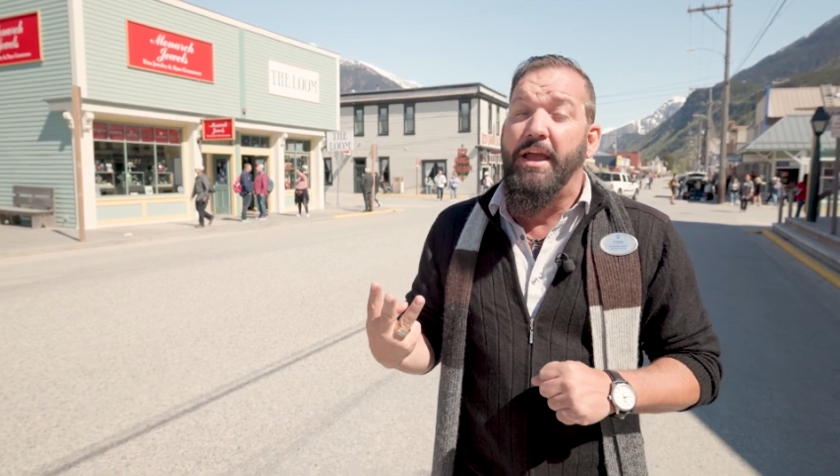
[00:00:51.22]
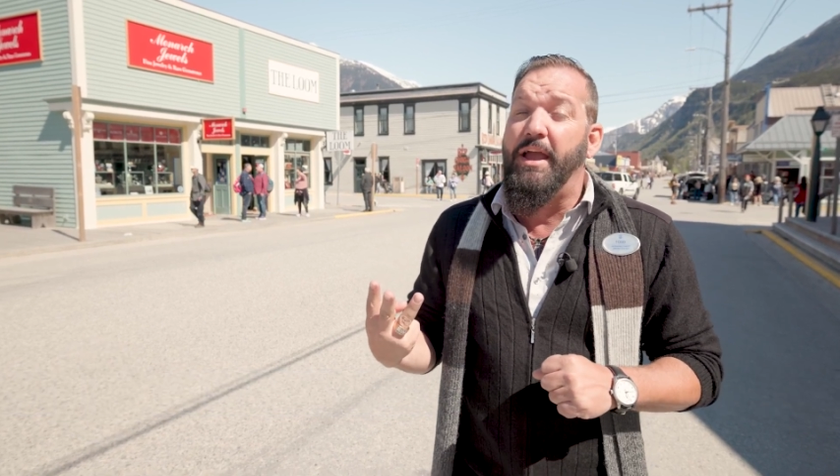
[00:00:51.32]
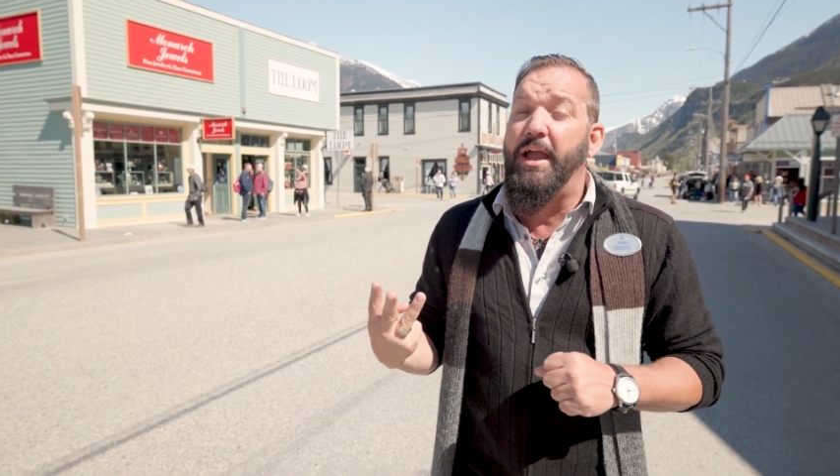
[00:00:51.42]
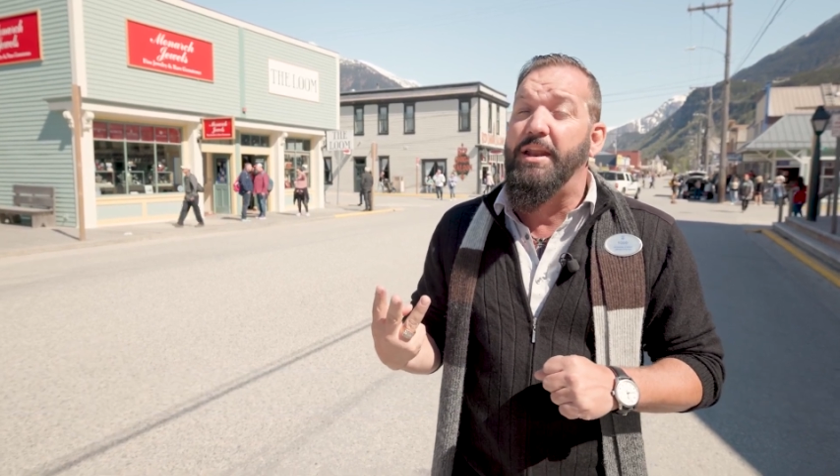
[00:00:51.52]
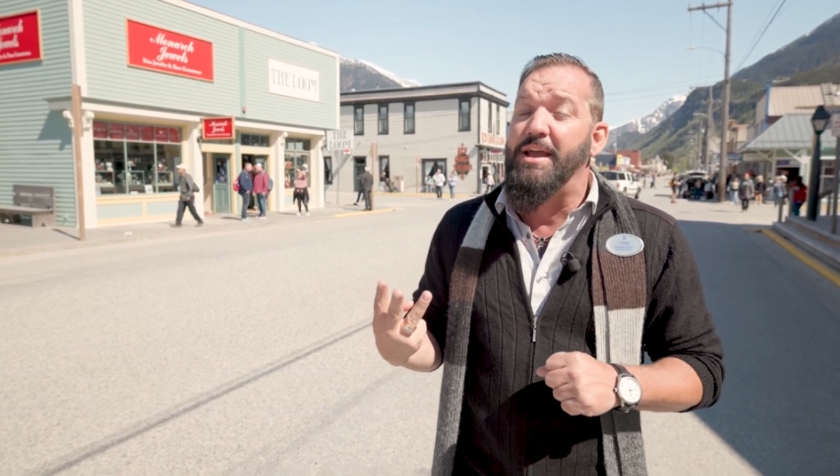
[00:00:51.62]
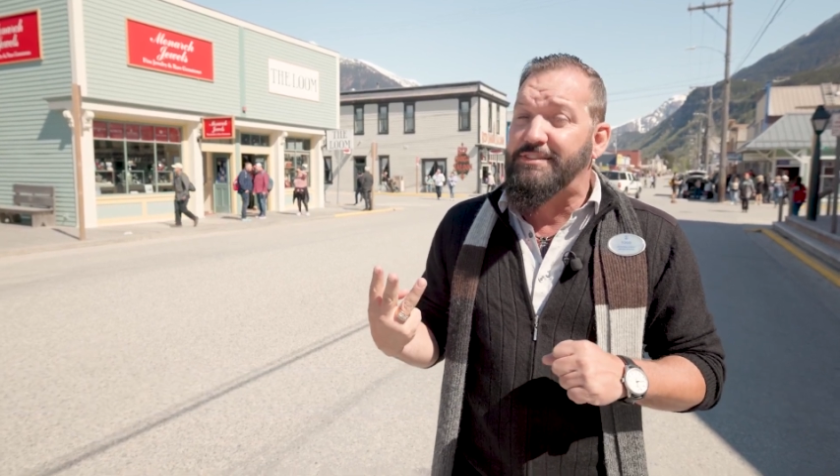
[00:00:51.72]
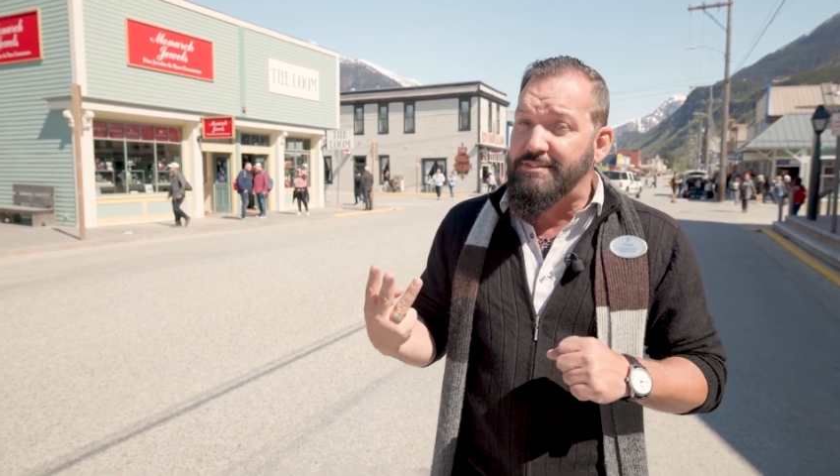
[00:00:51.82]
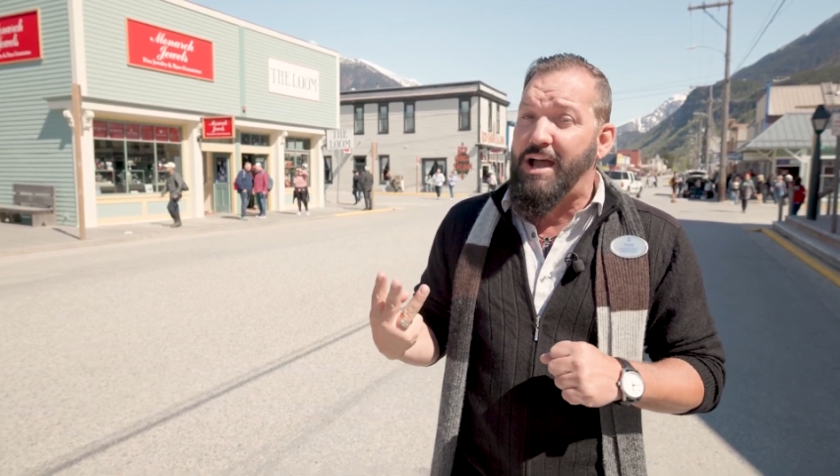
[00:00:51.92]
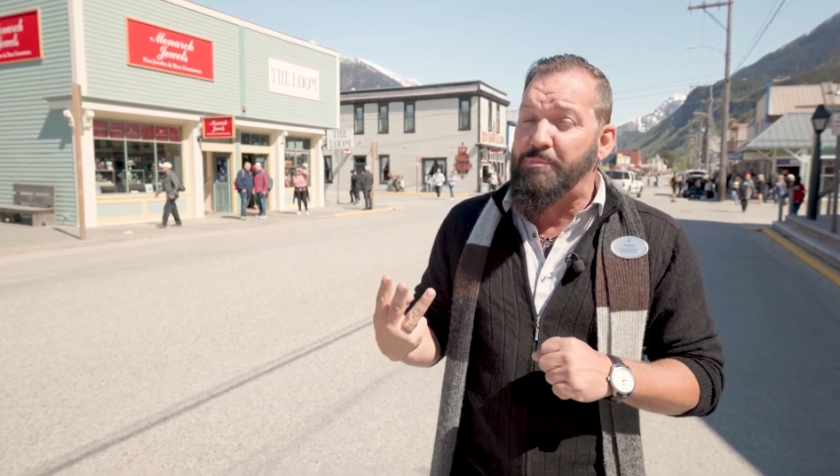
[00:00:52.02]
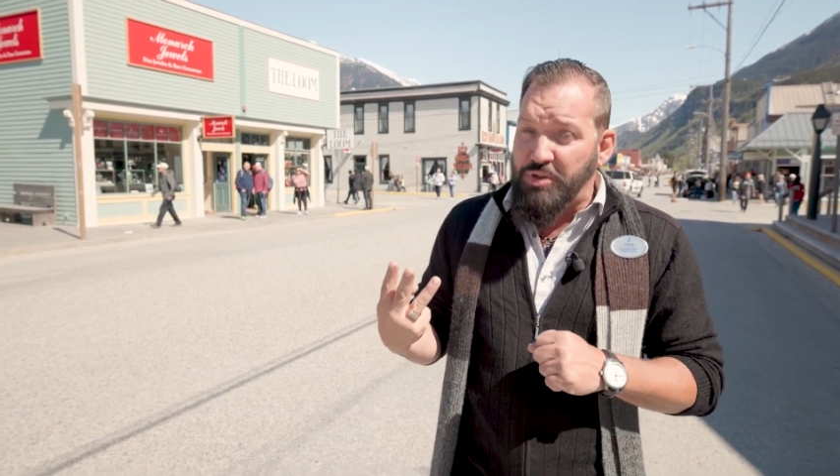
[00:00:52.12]
and it
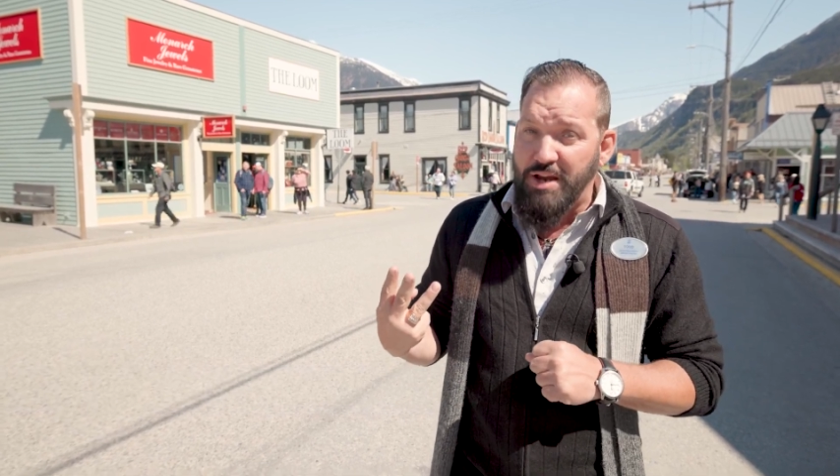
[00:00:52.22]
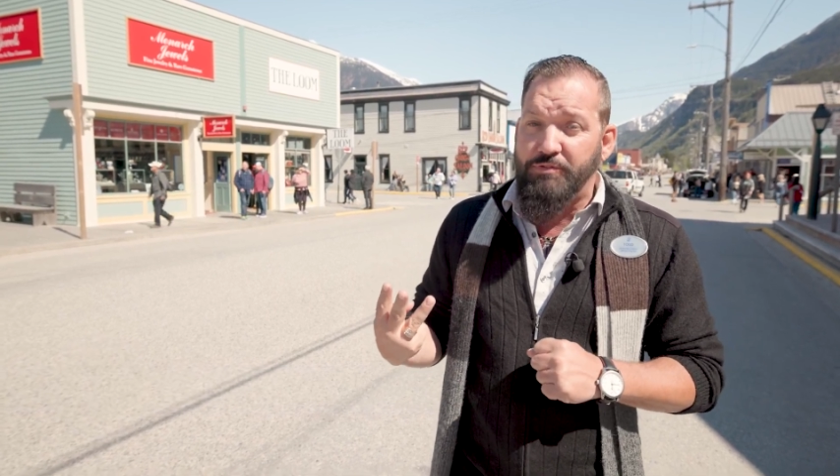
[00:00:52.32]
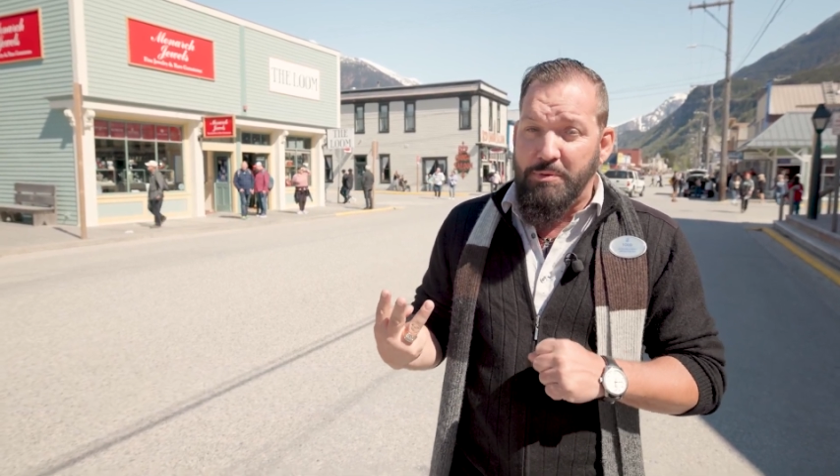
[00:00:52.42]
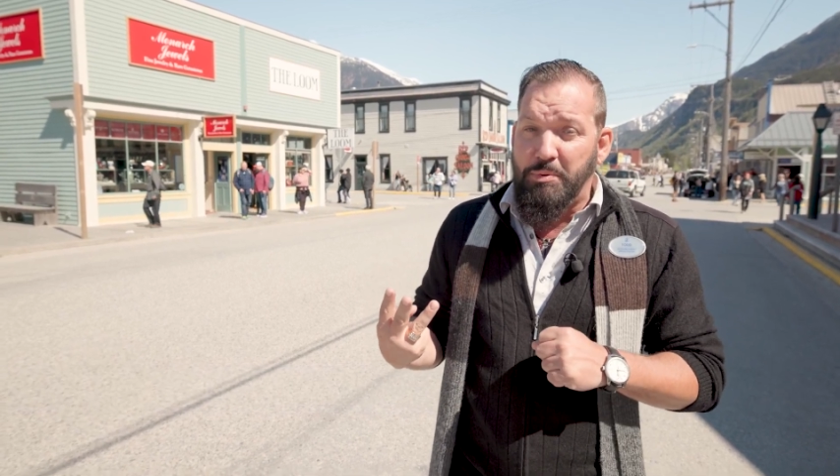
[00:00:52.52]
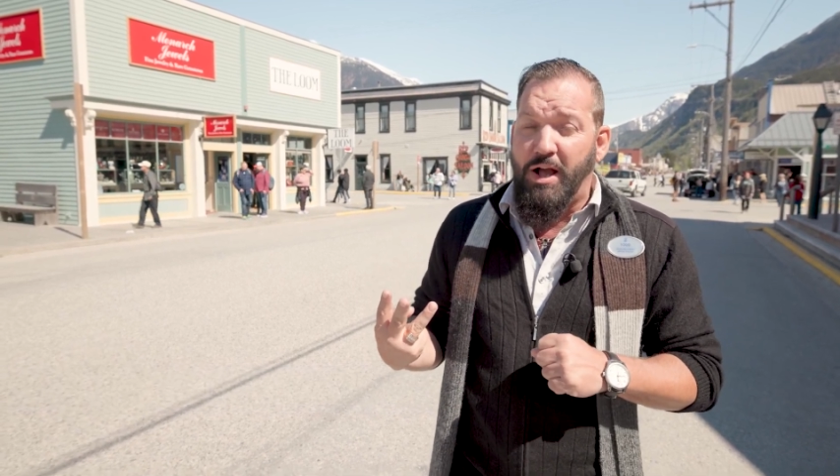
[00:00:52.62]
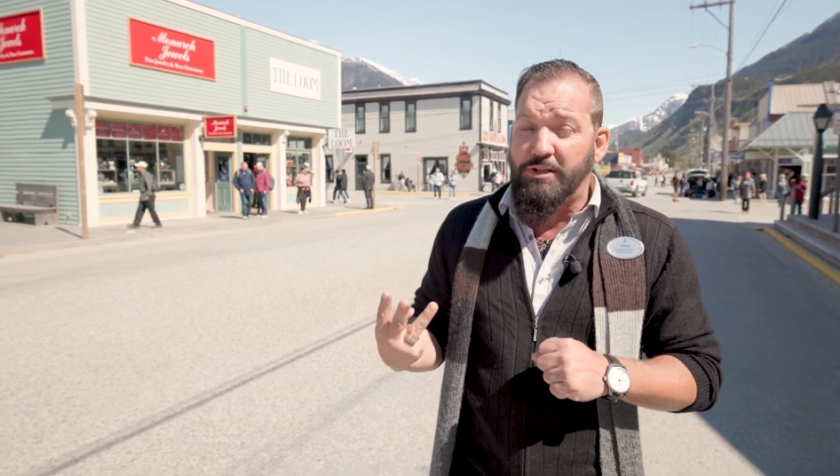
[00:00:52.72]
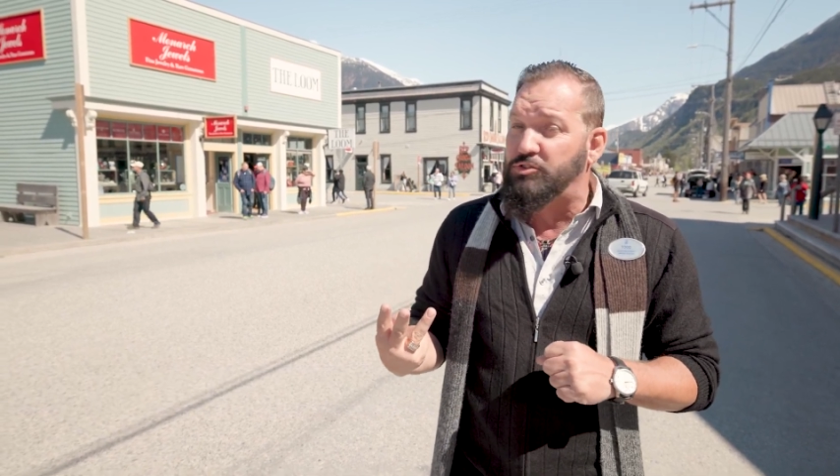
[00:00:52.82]
stops every block,